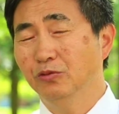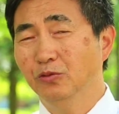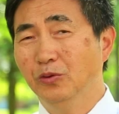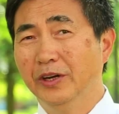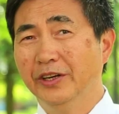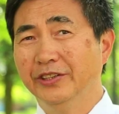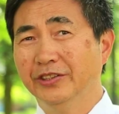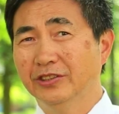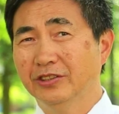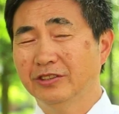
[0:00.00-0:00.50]

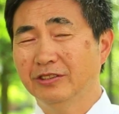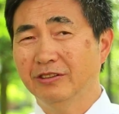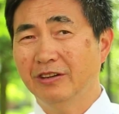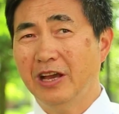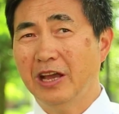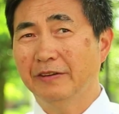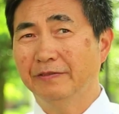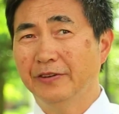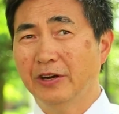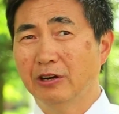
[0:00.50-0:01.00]
One is to
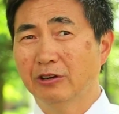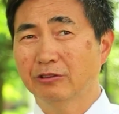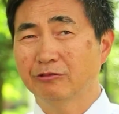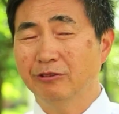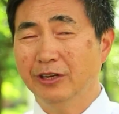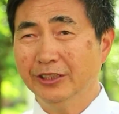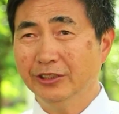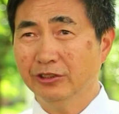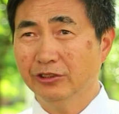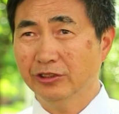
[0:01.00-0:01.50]
have our
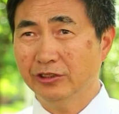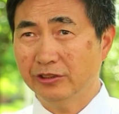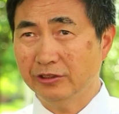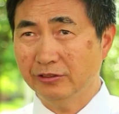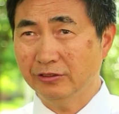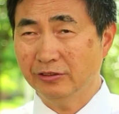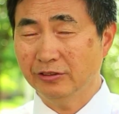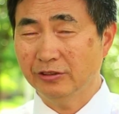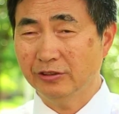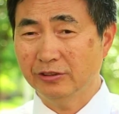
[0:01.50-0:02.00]
graduate
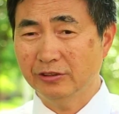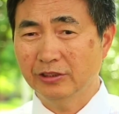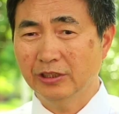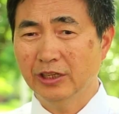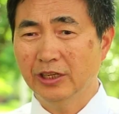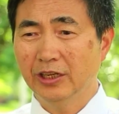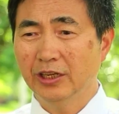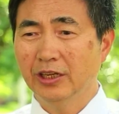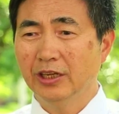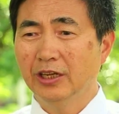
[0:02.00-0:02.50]
students
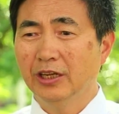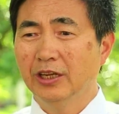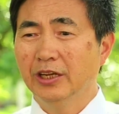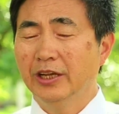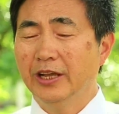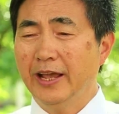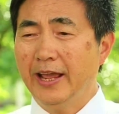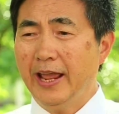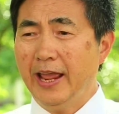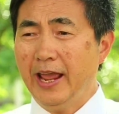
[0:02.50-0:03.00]

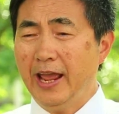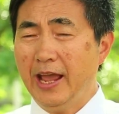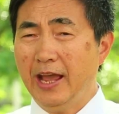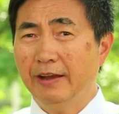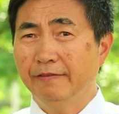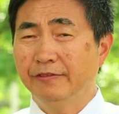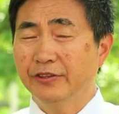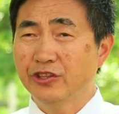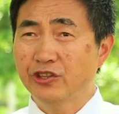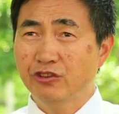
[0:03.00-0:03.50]

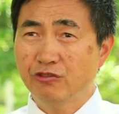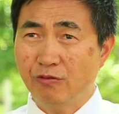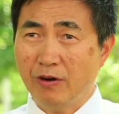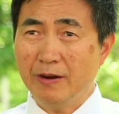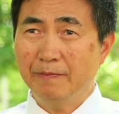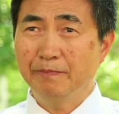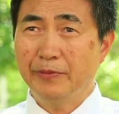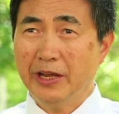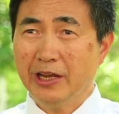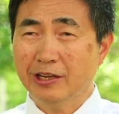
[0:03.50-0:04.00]
have a
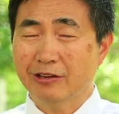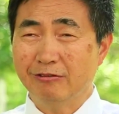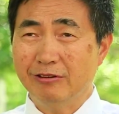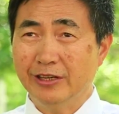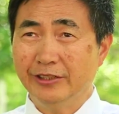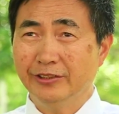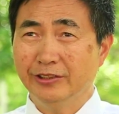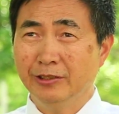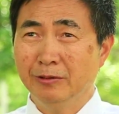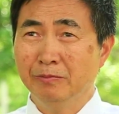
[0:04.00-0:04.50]
strong
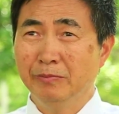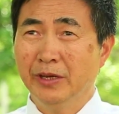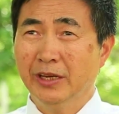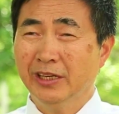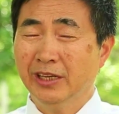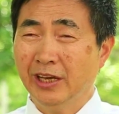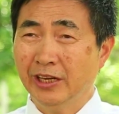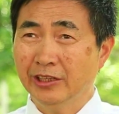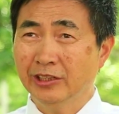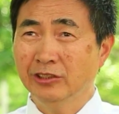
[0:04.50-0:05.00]
background in
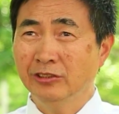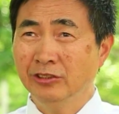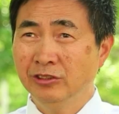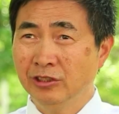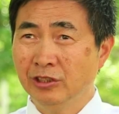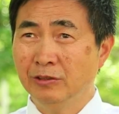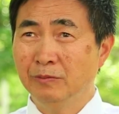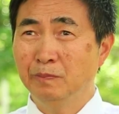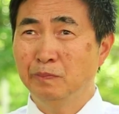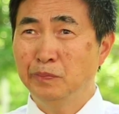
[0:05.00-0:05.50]
mechanical
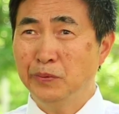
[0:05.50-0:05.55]
engineering